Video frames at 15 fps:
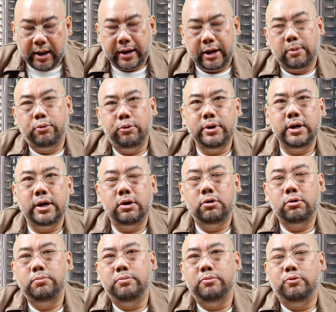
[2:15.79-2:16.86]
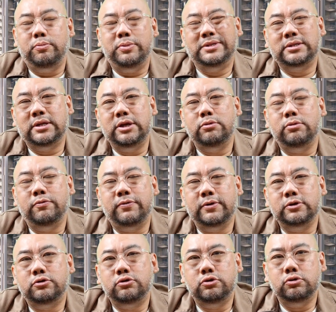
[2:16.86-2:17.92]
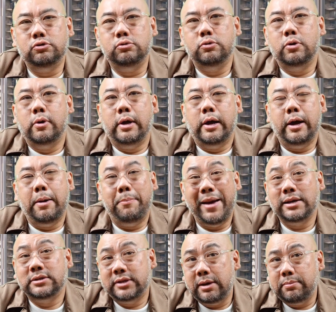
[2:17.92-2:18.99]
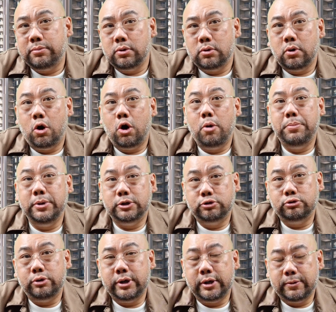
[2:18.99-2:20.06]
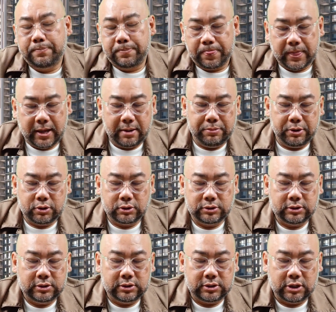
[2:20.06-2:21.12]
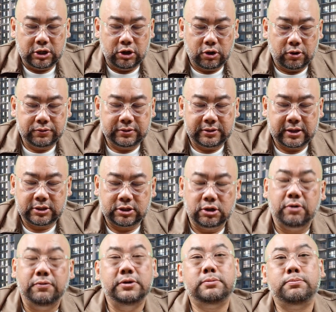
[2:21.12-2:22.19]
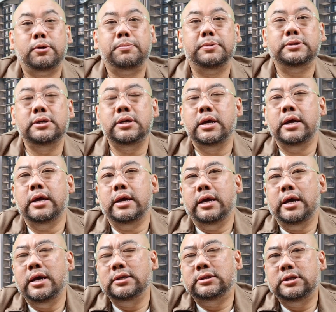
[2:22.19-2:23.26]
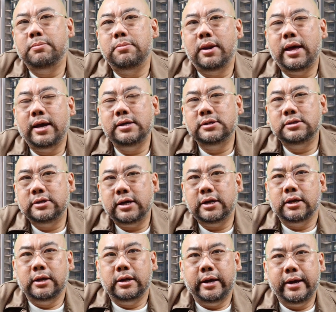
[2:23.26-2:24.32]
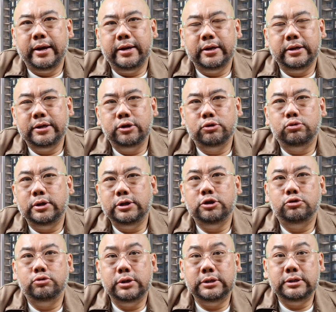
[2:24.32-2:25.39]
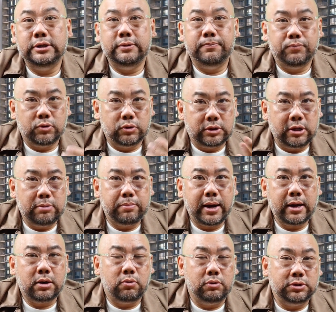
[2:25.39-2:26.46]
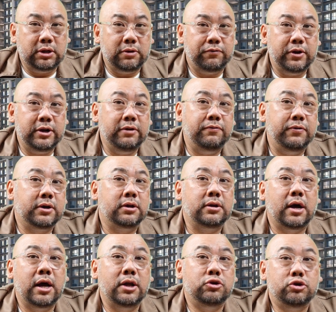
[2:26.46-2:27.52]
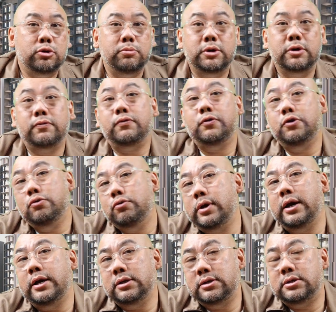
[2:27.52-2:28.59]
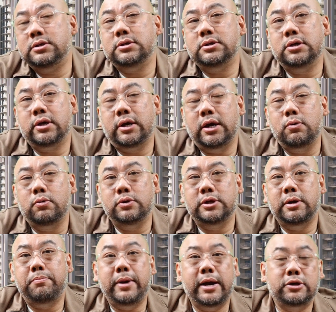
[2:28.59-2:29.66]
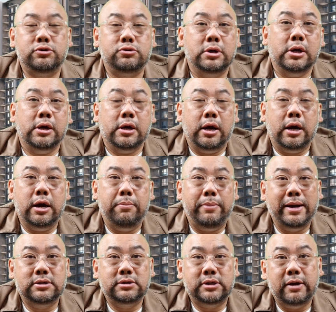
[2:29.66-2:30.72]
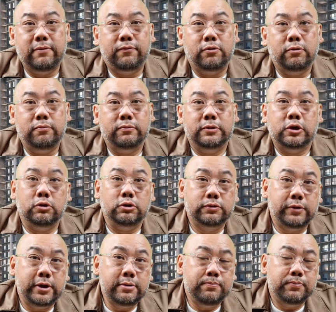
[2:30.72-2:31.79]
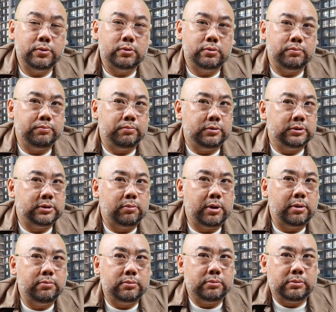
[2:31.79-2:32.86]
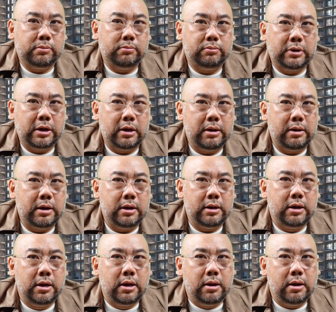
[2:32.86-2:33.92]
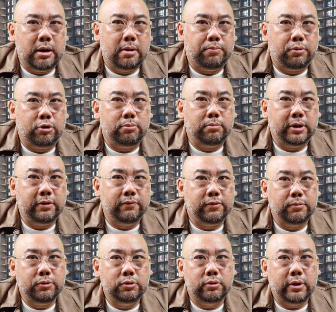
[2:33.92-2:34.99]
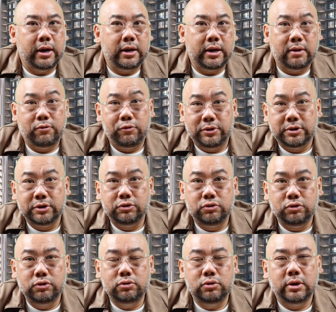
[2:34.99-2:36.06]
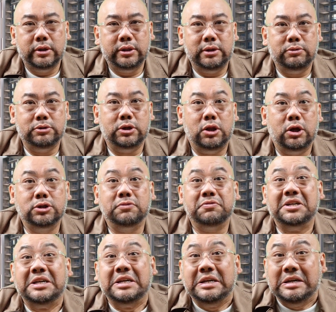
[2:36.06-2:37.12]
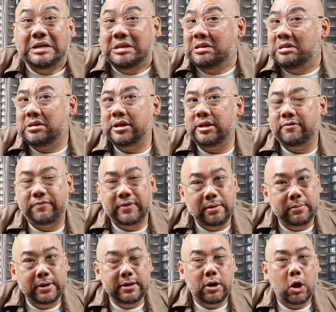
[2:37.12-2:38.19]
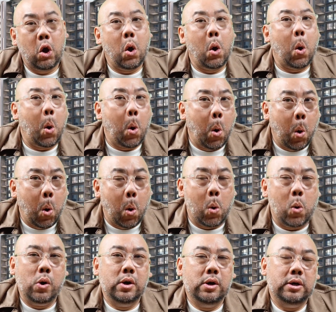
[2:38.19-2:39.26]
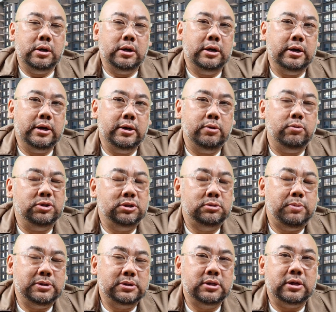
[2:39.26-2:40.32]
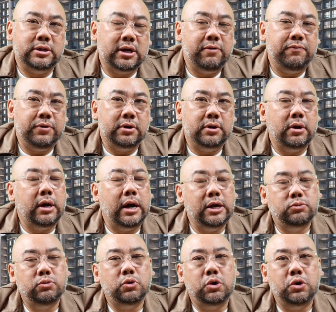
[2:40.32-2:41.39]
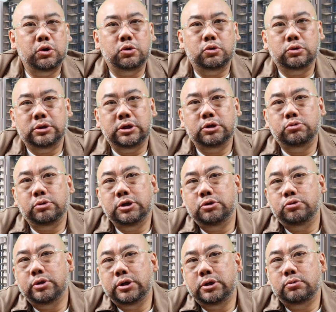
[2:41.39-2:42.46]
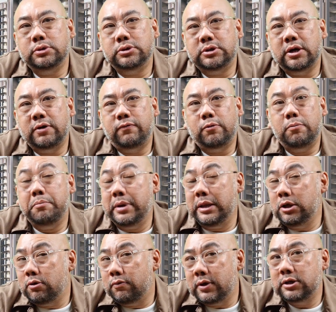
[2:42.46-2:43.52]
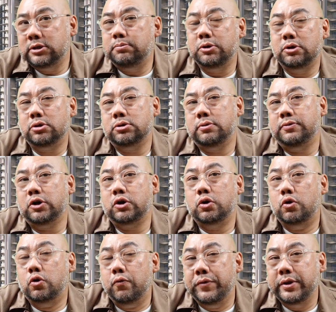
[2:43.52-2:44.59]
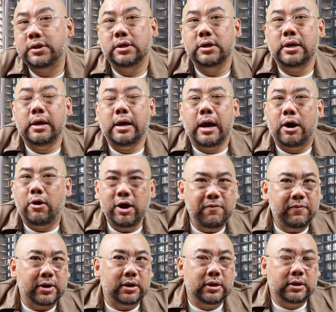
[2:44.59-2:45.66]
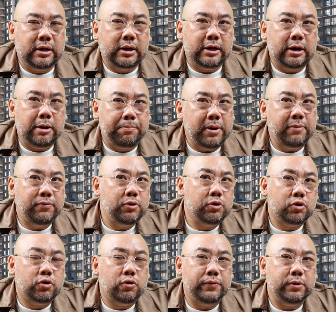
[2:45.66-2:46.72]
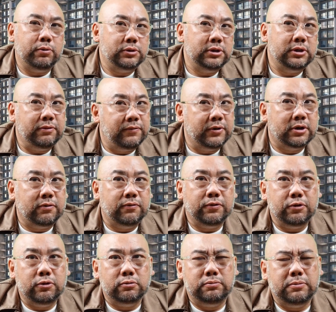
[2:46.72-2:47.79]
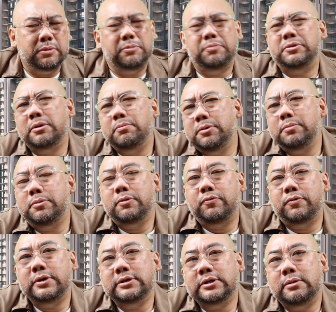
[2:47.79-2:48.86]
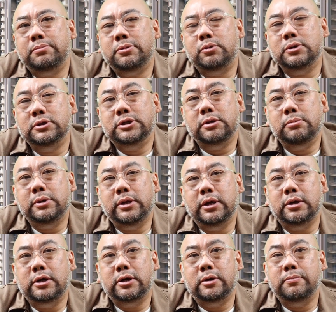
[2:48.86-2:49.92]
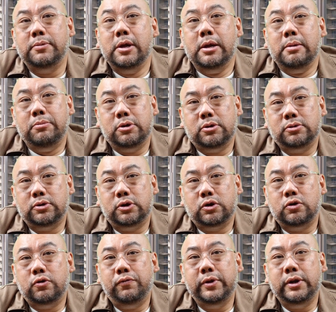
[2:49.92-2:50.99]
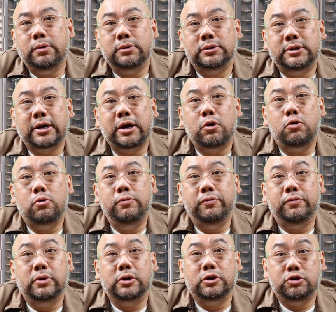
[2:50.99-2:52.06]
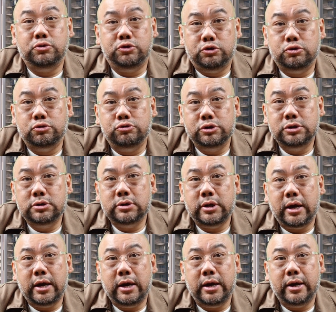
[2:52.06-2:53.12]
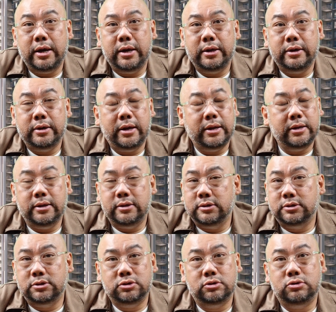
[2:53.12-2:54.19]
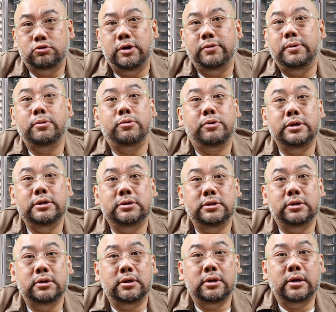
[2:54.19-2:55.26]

Now, board and arrow basically refers to backstab or betrayer. And because this is in the north sector of this property, it symbolizes that in the year 2020, think back, was it a very difficult hardship year for you guys? Okay, was there backstab from close friend? Someone borrowed money from you and never returned to you? There was a loss of kin in the family? Or it was just basically a tough year. As we all know, year 2020 was tough for many of us because of the COVID. However, apart from the COVID, was it difficult for you? Some people, for example, will tell me that because of the COVID, they were stuck at home with the children and it just drive them crazy.